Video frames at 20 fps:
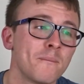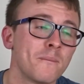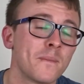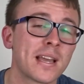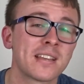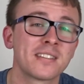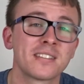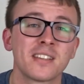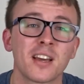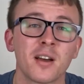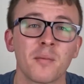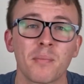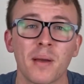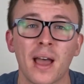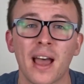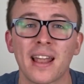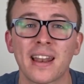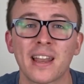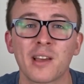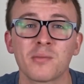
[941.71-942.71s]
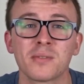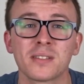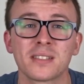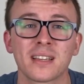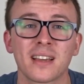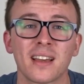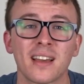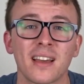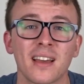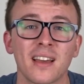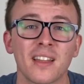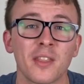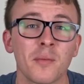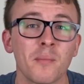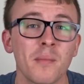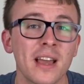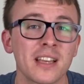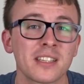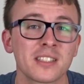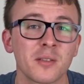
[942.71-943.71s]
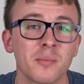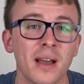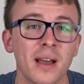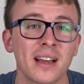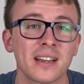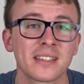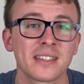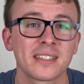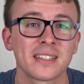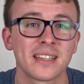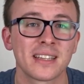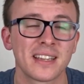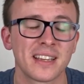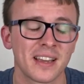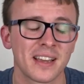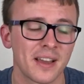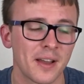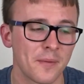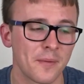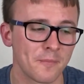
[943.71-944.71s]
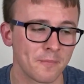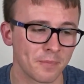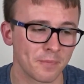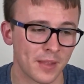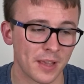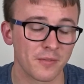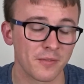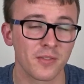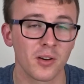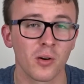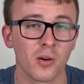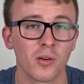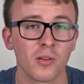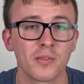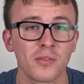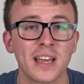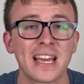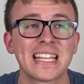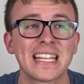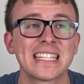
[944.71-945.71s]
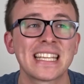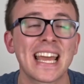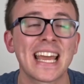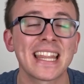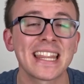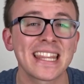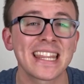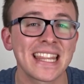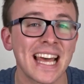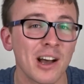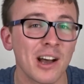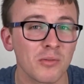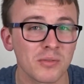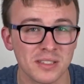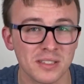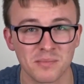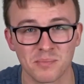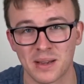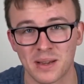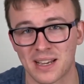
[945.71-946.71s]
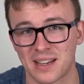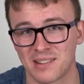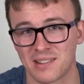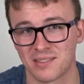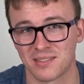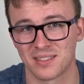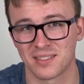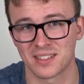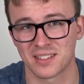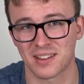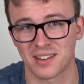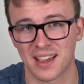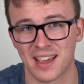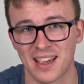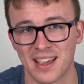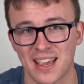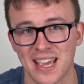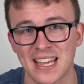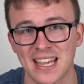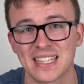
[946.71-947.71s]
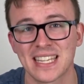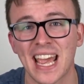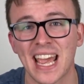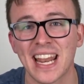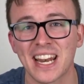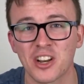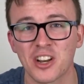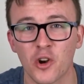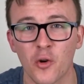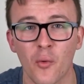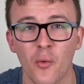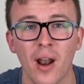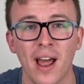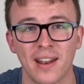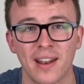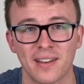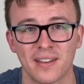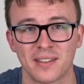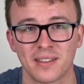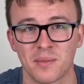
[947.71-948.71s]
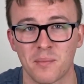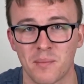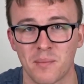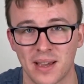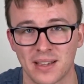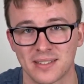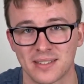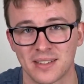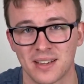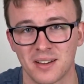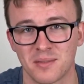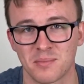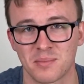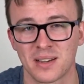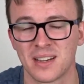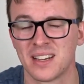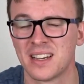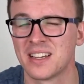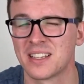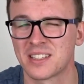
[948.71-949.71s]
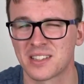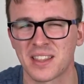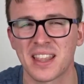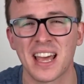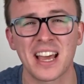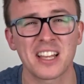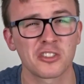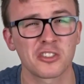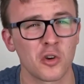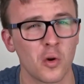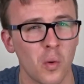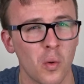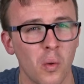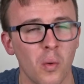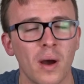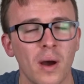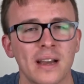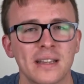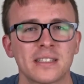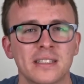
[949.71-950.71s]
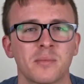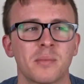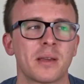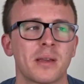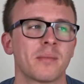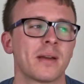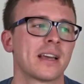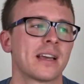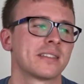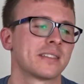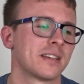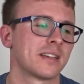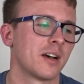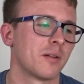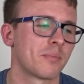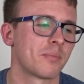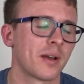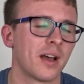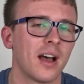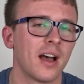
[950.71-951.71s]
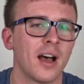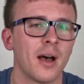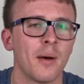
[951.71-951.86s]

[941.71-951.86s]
messed up, and it was the mess up actually involved £10,000. Okay, 10 grand mess up. So that's quite a big mess up.